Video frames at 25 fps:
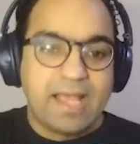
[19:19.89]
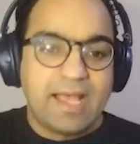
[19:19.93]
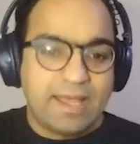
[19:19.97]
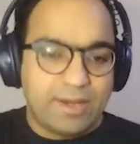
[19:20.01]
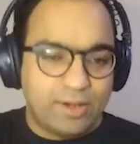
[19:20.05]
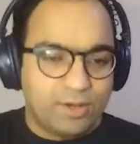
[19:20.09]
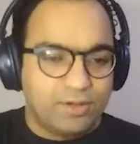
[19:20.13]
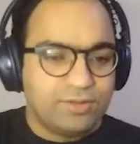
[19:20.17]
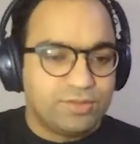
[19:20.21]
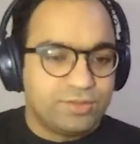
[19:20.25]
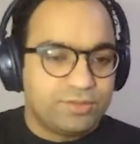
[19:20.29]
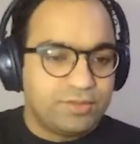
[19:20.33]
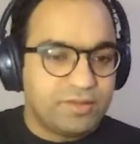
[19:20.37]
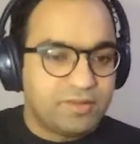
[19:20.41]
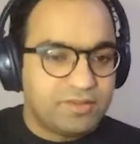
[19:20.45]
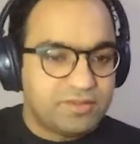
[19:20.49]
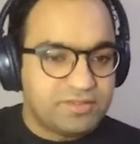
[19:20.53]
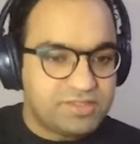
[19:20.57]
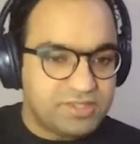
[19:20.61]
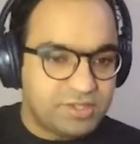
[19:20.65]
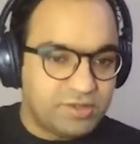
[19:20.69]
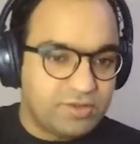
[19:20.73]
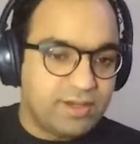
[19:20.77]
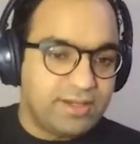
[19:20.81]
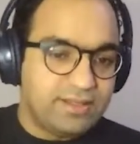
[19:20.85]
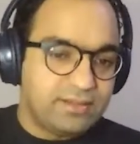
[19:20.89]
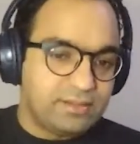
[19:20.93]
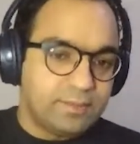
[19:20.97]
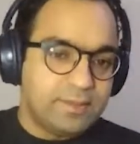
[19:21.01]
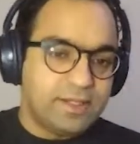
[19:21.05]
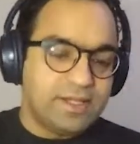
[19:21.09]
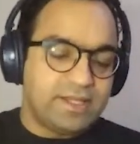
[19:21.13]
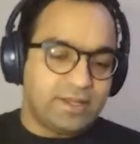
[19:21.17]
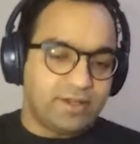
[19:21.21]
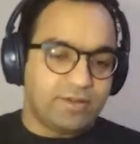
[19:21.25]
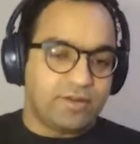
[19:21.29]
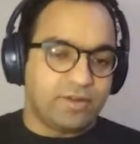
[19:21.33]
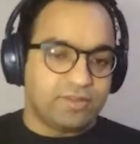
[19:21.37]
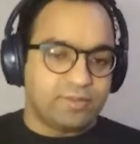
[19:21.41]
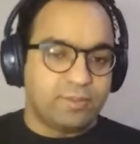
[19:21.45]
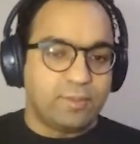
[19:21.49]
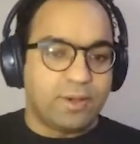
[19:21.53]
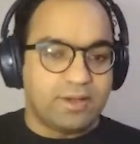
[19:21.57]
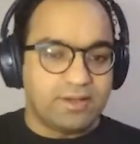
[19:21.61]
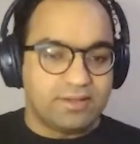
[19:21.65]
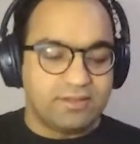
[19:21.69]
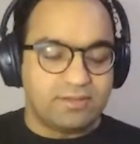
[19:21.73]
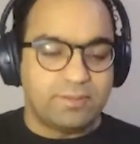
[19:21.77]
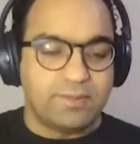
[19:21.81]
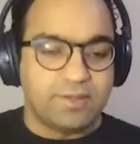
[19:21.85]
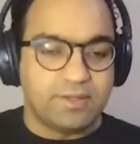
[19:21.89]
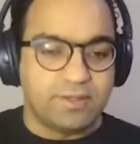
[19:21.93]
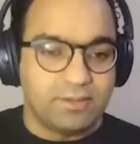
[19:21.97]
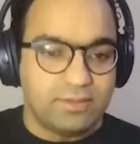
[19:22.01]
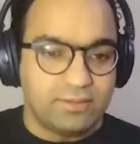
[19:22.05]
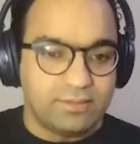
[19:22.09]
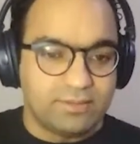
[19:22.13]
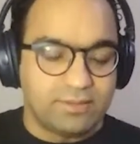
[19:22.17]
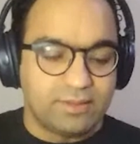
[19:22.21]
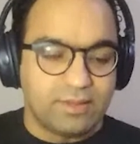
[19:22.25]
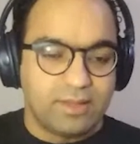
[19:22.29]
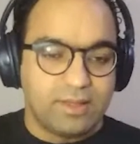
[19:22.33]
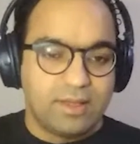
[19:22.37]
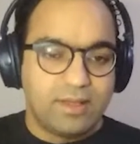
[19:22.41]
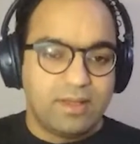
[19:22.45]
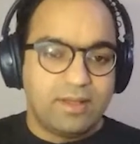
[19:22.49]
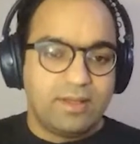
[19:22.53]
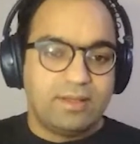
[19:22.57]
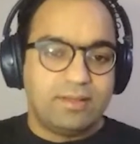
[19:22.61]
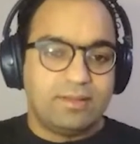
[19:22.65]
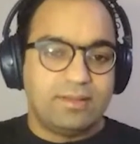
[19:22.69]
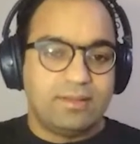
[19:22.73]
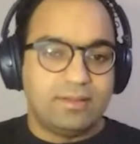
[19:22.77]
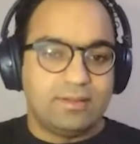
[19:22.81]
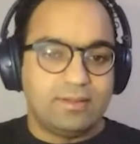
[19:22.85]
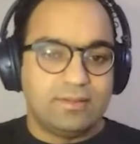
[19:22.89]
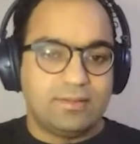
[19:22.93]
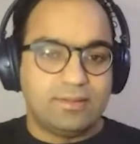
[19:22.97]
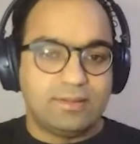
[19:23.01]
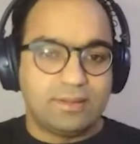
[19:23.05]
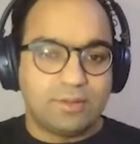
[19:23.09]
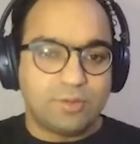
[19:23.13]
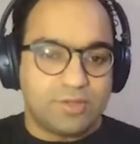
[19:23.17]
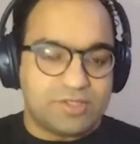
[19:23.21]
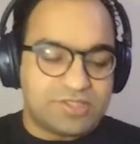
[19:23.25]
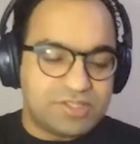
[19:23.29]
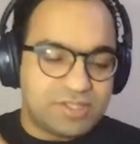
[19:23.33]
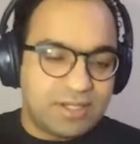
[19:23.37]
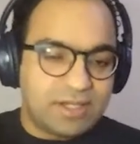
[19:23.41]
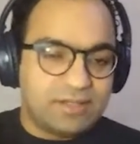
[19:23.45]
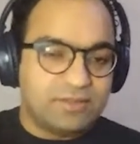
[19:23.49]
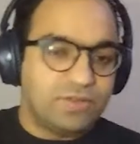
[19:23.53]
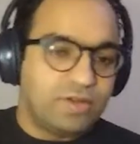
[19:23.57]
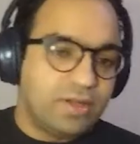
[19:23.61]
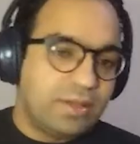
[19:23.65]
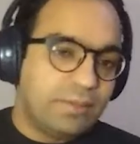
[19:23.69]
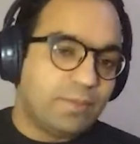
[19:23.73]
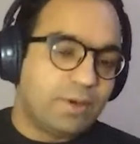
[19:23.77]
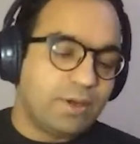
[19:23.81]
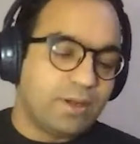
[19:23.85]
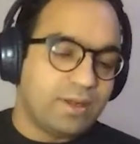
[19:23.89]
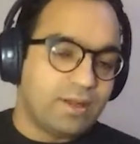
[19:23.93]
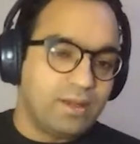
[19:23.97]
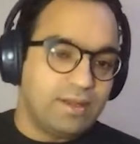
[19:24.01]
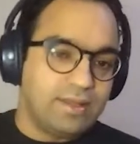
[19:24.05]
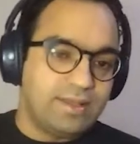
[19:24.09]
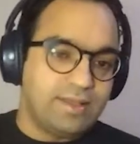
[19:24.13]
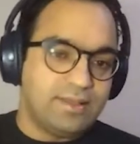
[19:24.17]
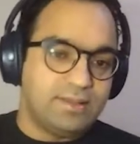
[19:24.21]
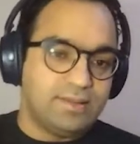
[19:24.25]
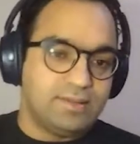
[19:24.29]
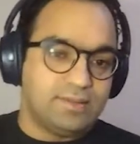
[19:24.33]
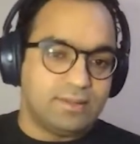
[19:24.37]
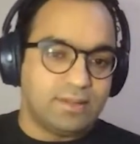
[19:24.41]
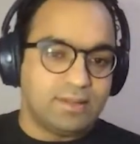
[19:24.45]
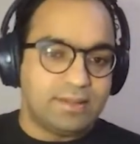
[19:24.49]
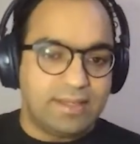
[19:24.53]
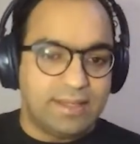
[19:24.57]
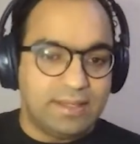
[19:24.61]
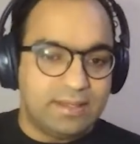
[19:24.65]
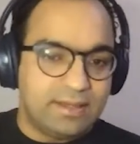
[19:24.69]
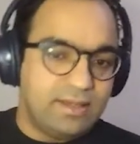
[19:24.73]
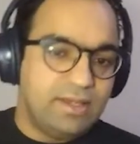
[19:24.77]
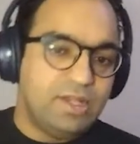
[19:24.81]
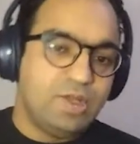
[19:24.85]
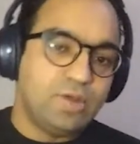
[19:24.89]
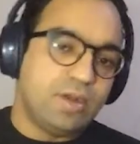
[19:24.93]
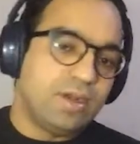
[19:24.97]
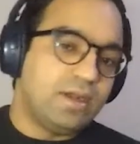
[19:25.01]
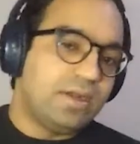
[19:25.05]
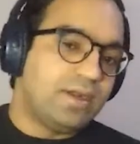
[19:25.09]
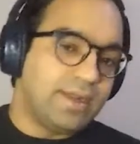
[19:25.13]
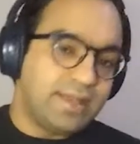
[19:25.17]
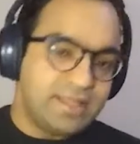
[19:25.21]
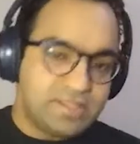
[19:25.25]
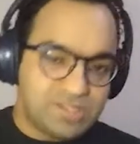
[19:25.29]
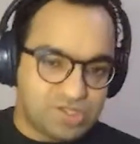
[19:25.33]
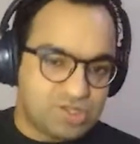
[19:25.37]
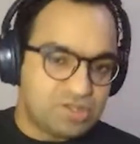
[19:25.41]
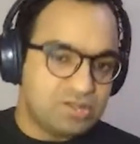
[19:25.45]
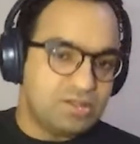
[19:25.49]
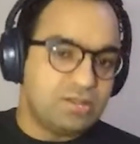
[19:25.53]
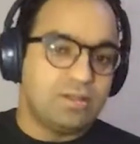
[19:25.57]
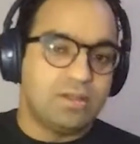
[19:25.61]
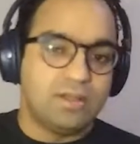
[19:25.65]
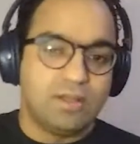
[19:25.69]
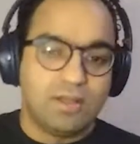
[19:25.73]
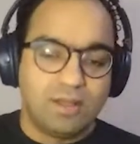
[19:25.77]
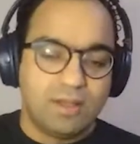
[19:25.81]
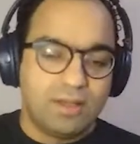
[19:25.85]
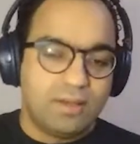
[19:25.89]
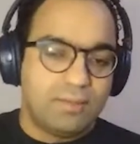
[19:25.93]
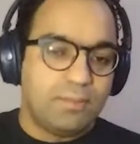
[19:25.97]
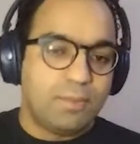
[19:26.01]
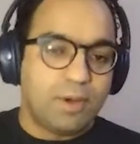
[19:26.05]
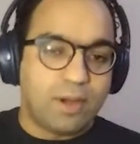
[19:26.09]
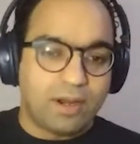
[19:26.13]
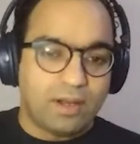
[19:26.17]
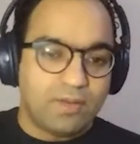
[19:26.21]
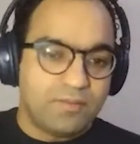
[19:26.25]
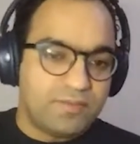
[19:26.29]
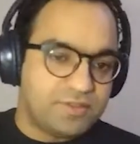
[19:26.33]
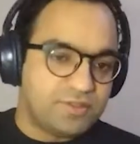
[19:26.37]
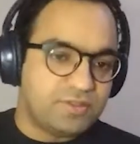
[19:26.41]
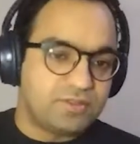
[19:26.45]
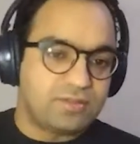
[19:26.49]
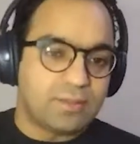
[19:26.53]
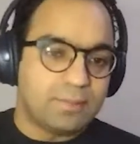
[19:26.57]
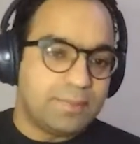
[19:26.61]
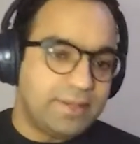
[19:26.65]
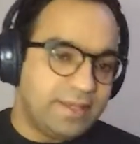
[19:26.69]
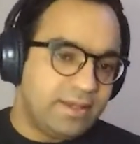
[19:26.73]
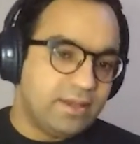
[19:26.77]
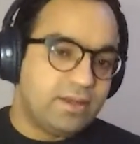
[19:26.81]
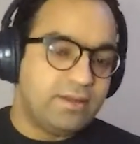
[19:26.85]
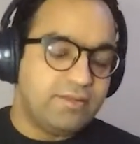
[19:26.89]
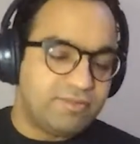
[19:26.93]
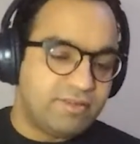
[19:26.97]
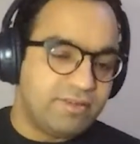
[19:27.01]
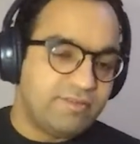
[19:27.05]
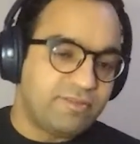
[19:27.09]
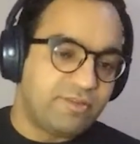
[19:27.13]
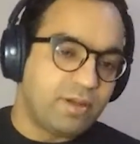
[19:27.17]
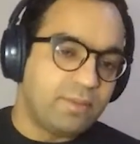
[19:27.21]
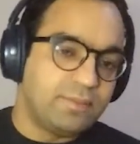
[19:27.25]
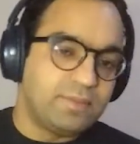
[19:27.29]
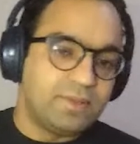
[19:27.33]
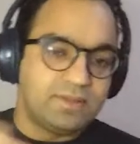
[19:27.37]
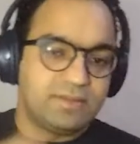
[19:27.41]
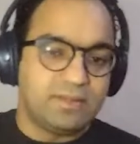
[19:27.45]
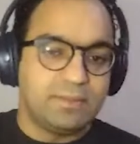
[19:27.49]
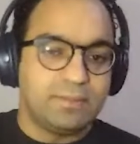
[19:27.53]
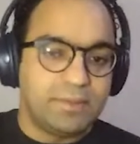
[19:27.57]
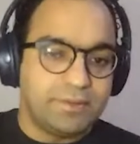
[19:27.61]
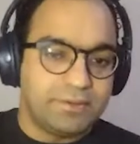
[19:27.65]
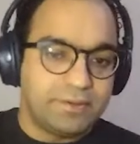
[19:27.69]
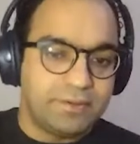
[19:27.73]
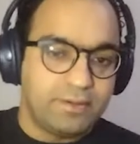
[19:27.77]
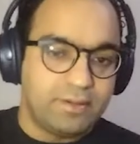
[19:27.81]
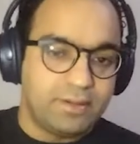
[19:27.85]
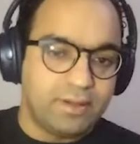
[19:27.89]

And also there is generalizability across models because the question answering model is a gated neural retention model, which is completely different from the simpler